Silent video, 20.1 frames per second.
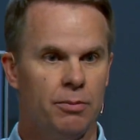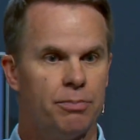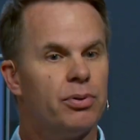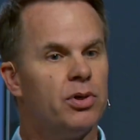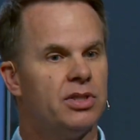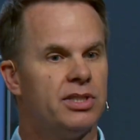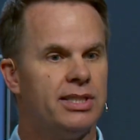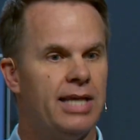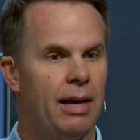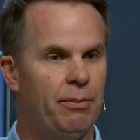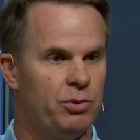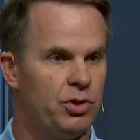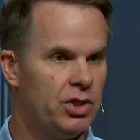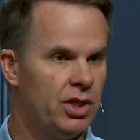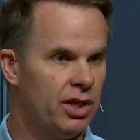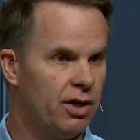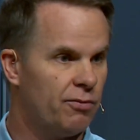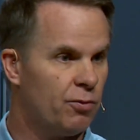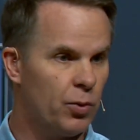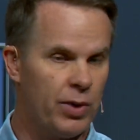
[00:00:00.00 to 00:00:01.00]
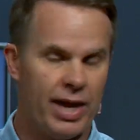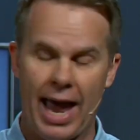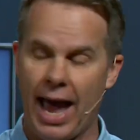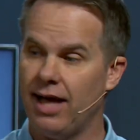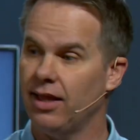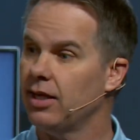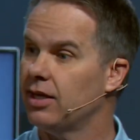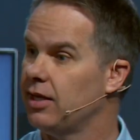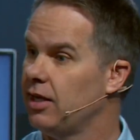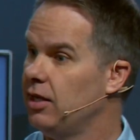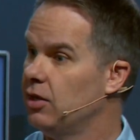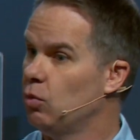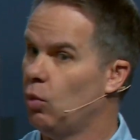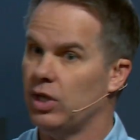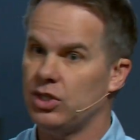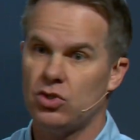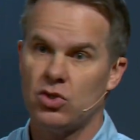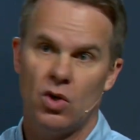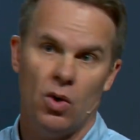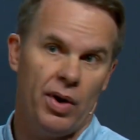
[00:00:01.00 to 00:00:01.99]
perception of reality and
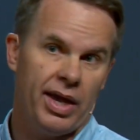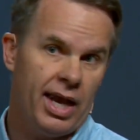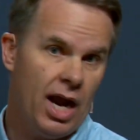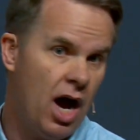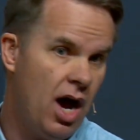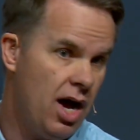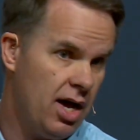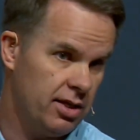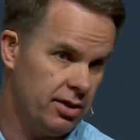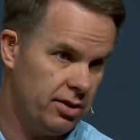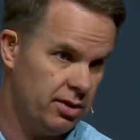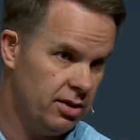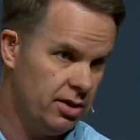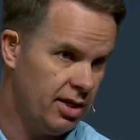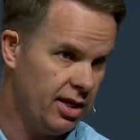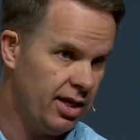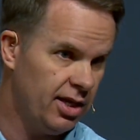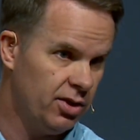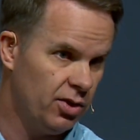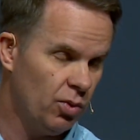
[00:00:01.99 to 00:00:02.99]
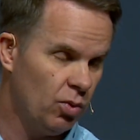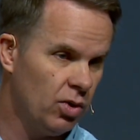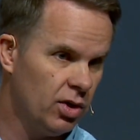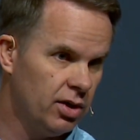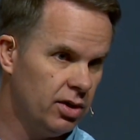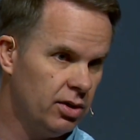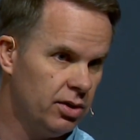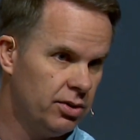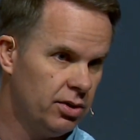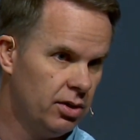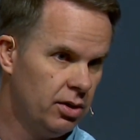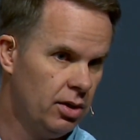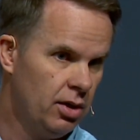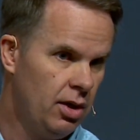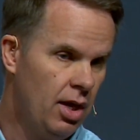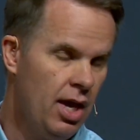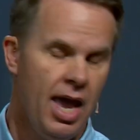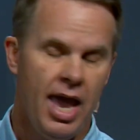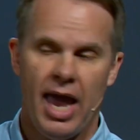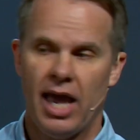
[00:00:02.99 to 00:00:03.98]
what's going on in the world.
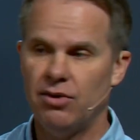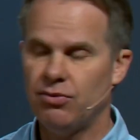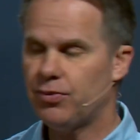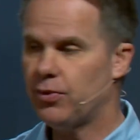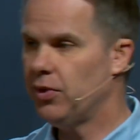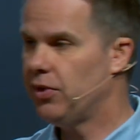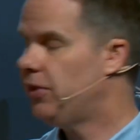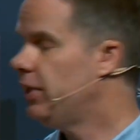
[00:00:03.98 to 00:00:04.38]
And for